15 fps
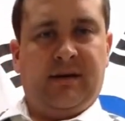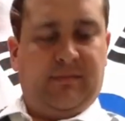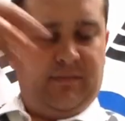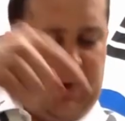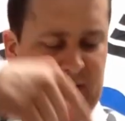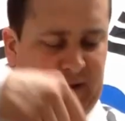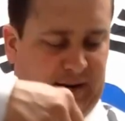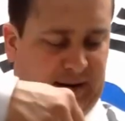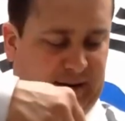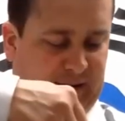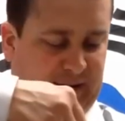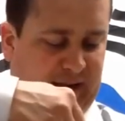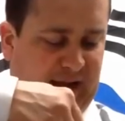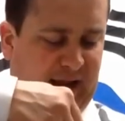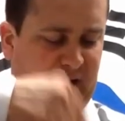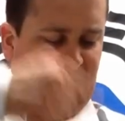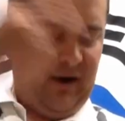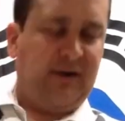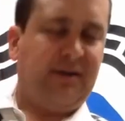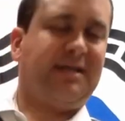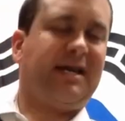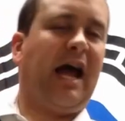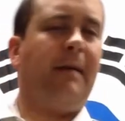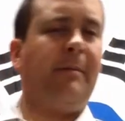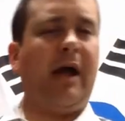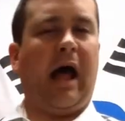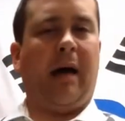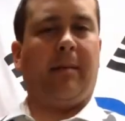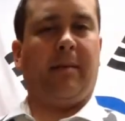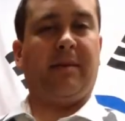But here, time
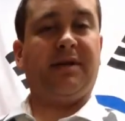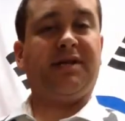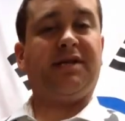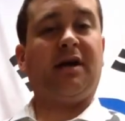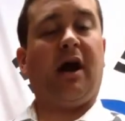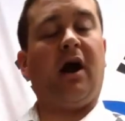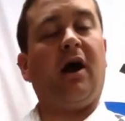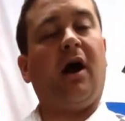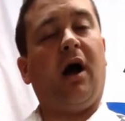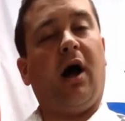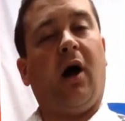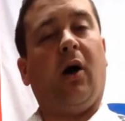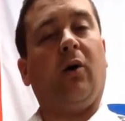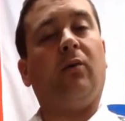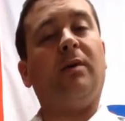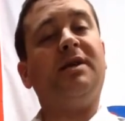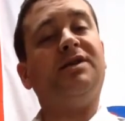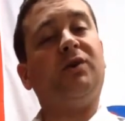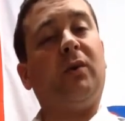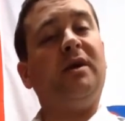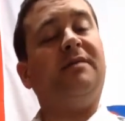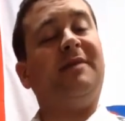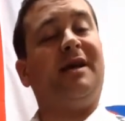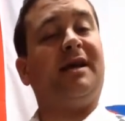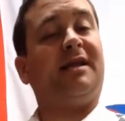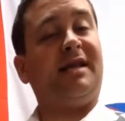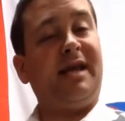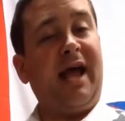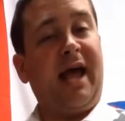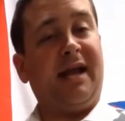complements are always going to be
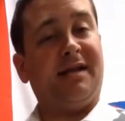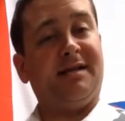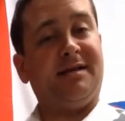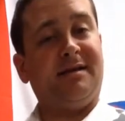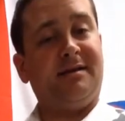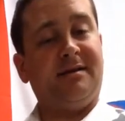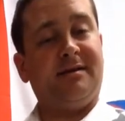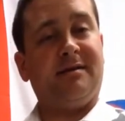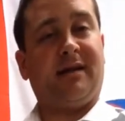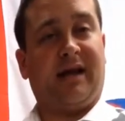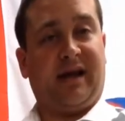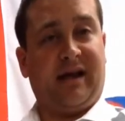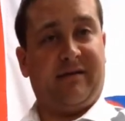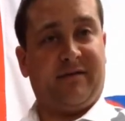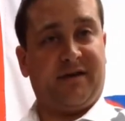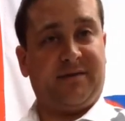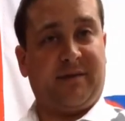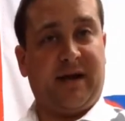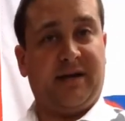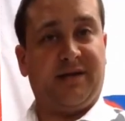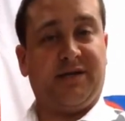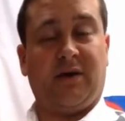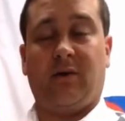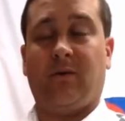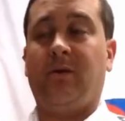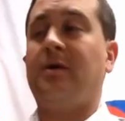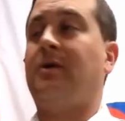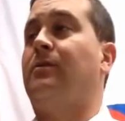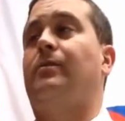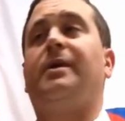at the end, like I've explained. So
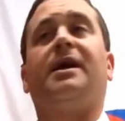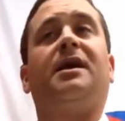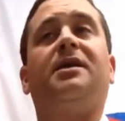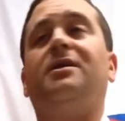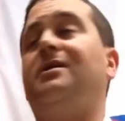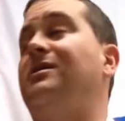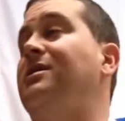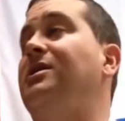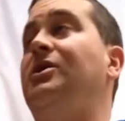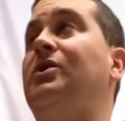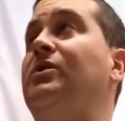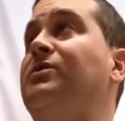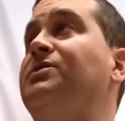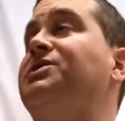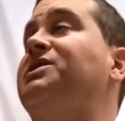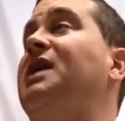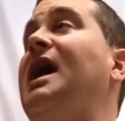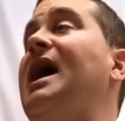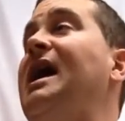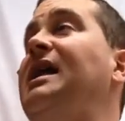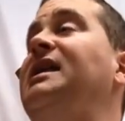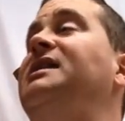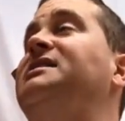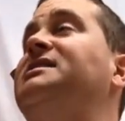we can use any